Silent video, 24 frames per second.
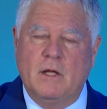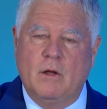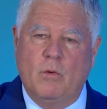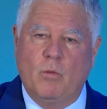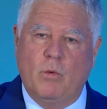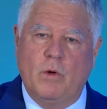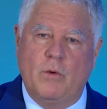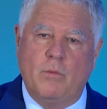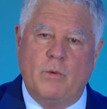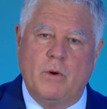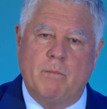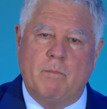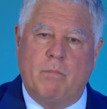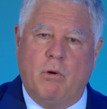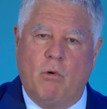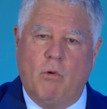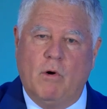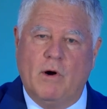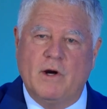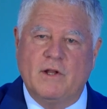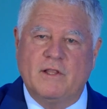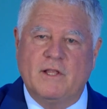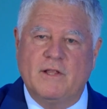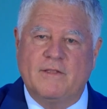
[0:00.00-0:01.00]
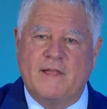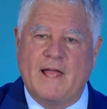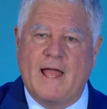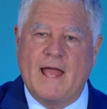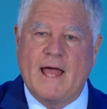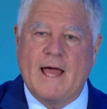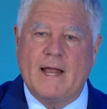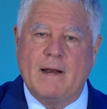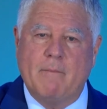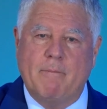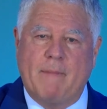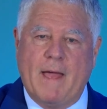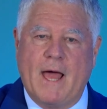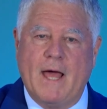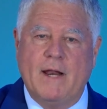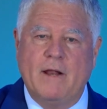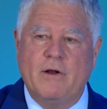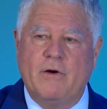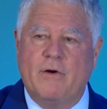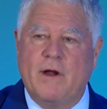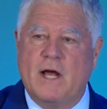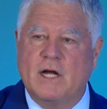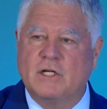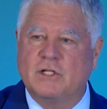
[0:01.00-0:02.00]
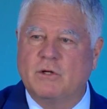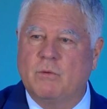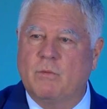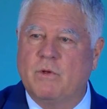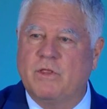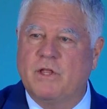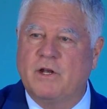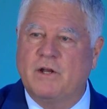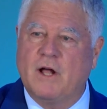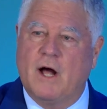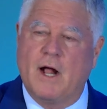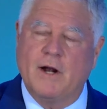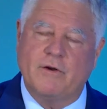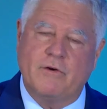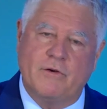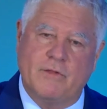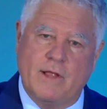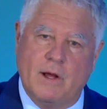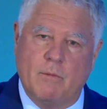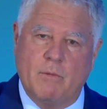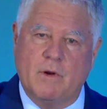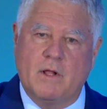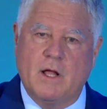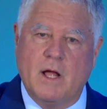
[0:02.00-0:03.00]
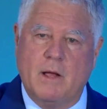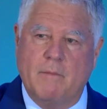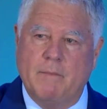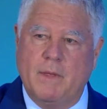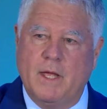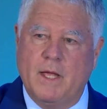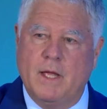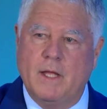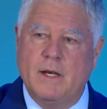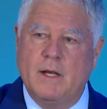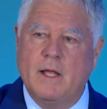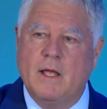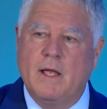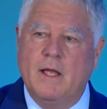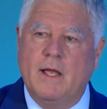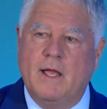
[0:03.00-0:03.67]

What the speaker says: would report that they had a bad interaction with a doctor, that would come in,